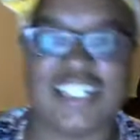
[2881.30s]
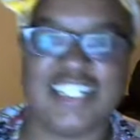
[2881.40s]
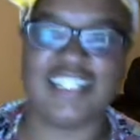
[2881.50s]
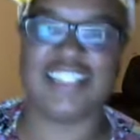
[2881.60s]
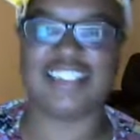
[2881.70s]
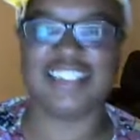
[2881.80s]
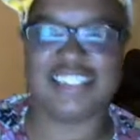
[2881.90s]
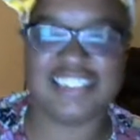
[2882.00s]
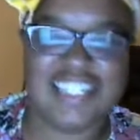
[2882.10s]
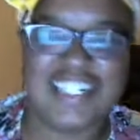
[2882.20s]
Mm-hmm.
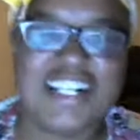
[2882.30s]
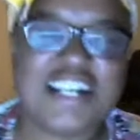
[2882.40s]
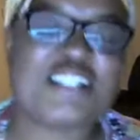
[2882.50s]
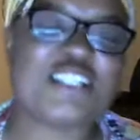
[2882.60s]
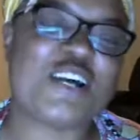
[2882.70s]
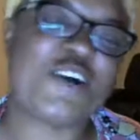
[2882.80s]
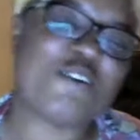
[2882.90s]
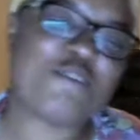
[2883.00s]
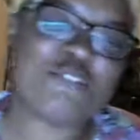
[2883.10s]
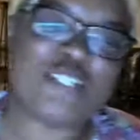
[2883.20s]
Yeah, so, you're the
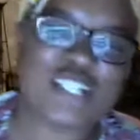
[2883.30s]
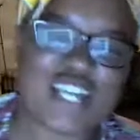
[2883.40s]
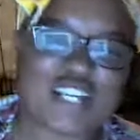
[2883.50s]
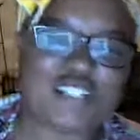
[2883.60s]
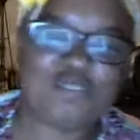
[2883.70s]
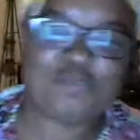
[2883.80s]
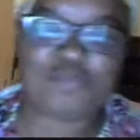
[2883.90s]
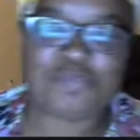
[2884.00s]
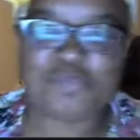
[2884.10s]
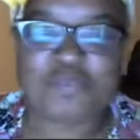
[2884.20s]
official caterer of
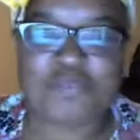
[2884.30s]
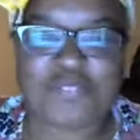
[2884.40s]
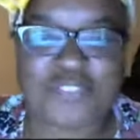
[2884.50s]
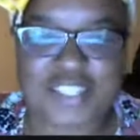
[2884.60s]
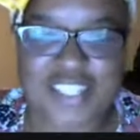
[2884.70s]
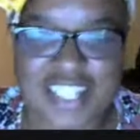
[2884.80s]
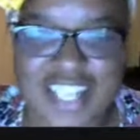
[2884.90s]
all of our in-person.